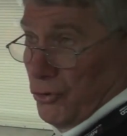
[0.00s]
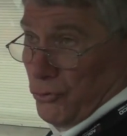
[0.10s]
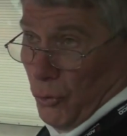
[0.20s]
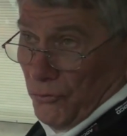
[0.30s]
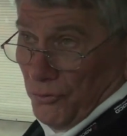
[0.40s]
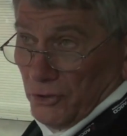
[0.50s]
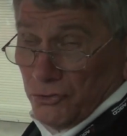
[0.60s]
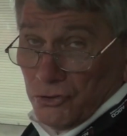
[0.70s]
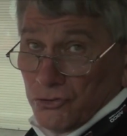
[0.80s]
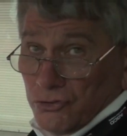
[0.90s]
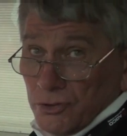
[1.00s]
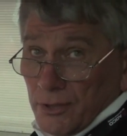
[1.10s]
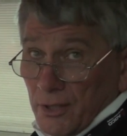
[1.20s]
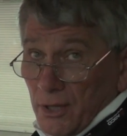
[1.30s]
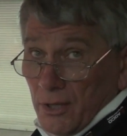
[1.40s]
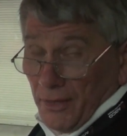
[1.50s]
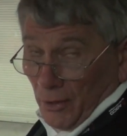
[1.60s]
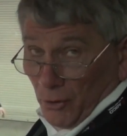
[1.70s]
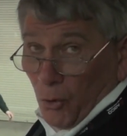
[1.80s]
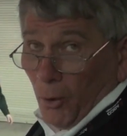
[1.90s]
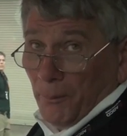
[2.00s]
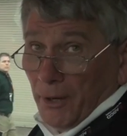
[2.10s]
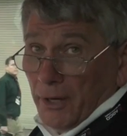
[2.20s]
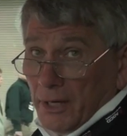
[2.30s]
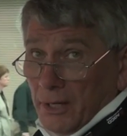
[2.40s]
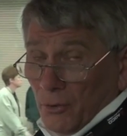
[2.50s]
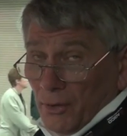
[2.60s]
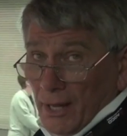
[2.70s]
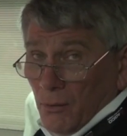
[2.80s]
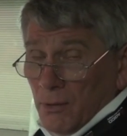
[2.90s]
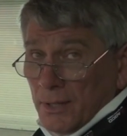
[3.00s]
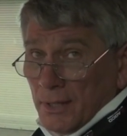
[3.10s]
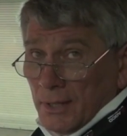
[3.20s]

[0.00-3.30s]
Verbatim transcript: control functions that are incorporated in here now.